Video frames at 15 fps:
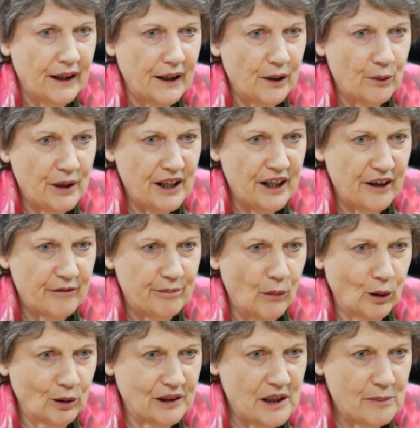Uh, we have
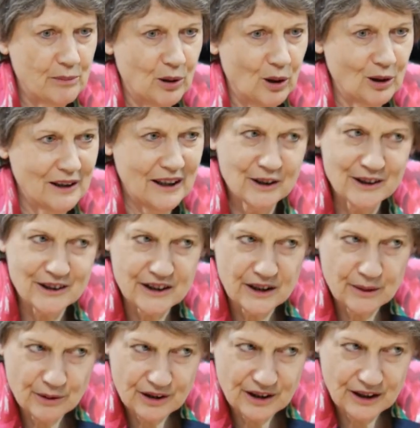
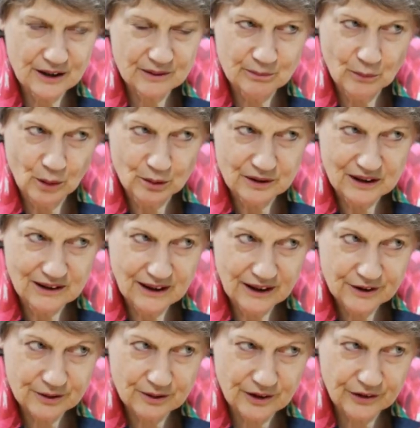multipolarity without
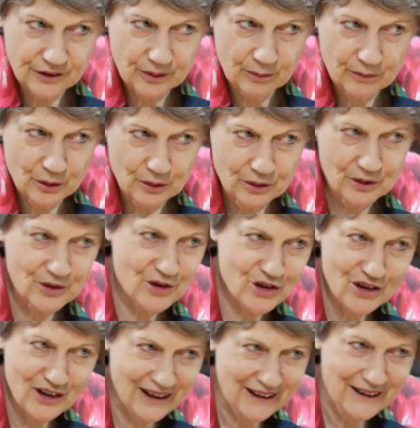multilateralism, you could
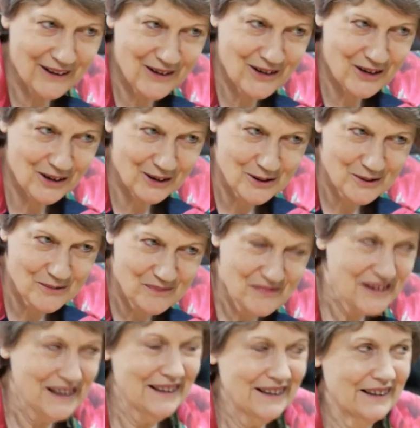say. So
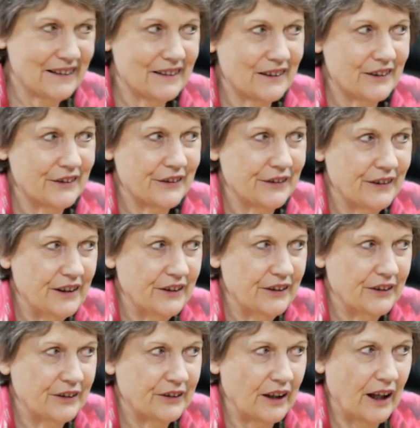this,
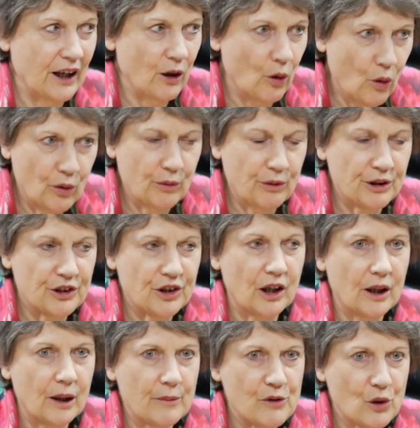these are awkward
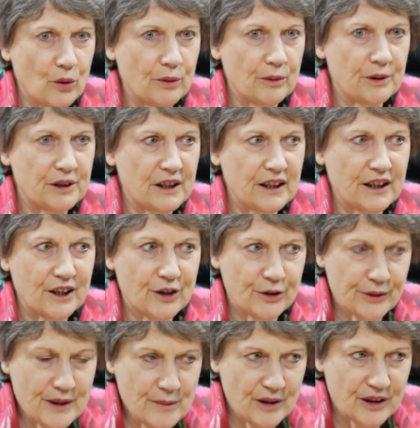times, awkward to get
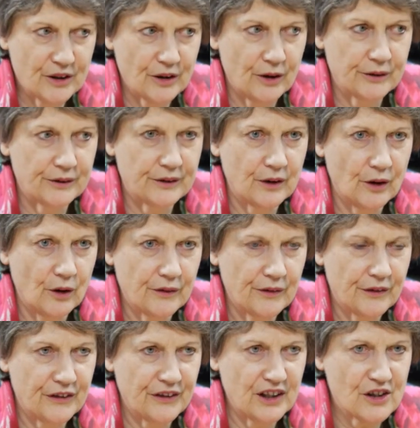agreement on,
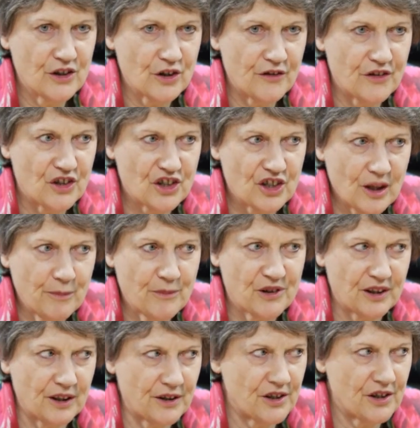on things of
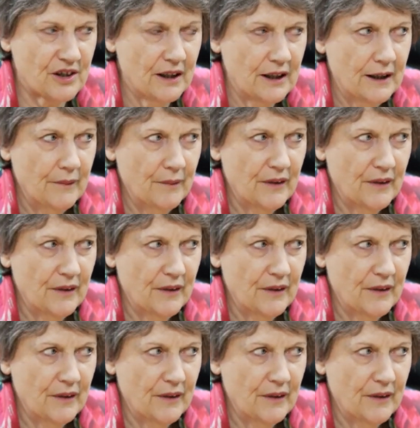substance.